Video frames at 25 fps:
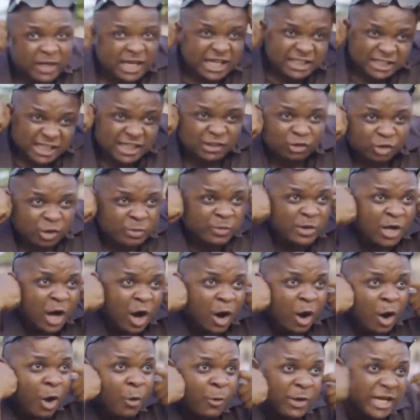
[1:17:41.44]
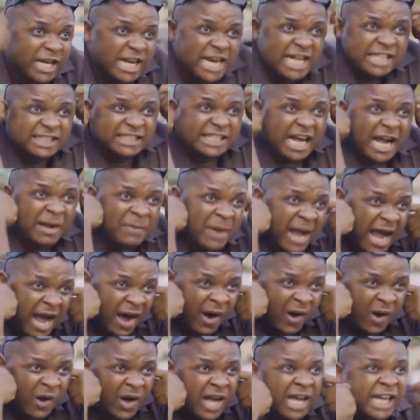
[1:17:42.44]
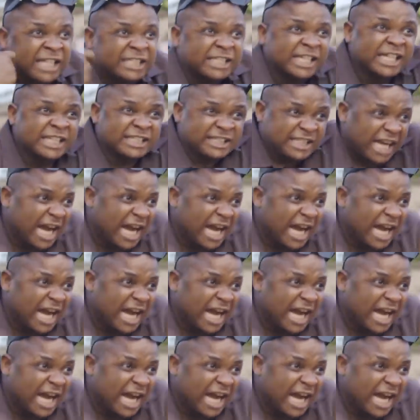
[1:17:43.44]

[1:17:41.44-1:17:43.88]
listen to me. Oh. We didn't jump here. Oh. She